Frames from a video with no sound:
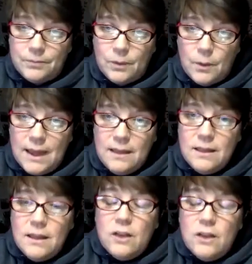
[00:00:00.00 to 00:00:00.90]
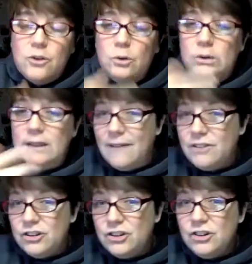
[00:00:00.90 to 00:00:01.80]
Okay, so
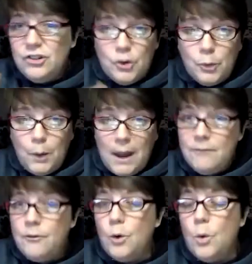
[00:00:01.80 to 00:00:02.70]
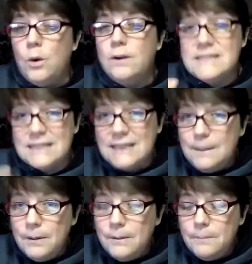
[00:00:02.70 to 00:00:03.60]
lavender is great for
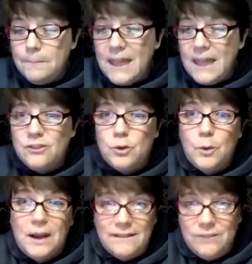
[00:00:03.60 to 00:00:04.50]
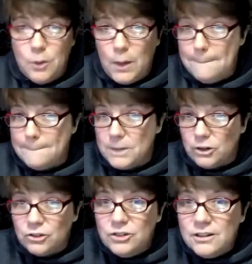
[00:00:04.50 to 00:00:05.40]
sleep. It's great if you get
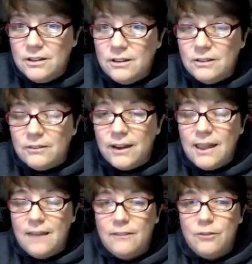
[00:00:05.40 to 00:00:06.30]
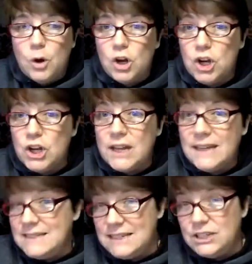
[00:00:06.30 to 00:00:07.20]
burned, right? If you're cooking
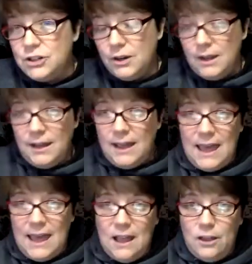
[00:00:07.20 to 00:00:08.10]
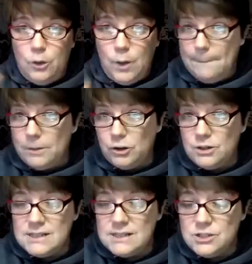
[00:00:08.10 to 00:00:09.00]
dinner and you get burned
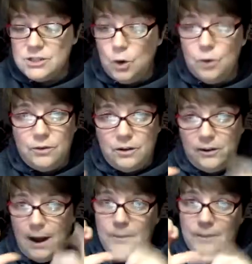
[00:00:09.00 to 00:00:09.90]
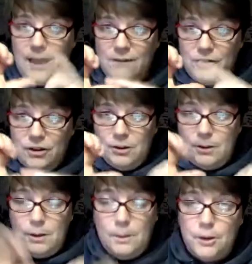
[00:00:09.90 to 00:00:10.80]
in the stove, grab your lavender,
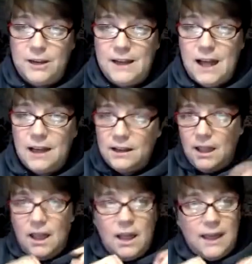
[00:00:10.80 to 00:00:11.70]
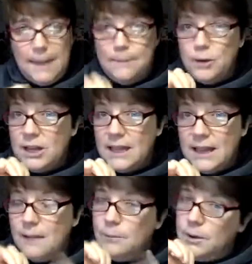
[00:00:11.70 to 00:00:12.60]
put it on, keep putting it
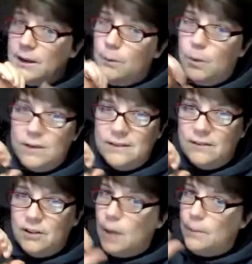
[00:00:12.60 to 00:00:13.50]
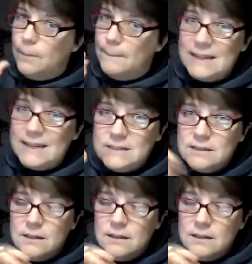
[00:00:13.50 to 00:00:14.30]
on, put it on once every couple minutes,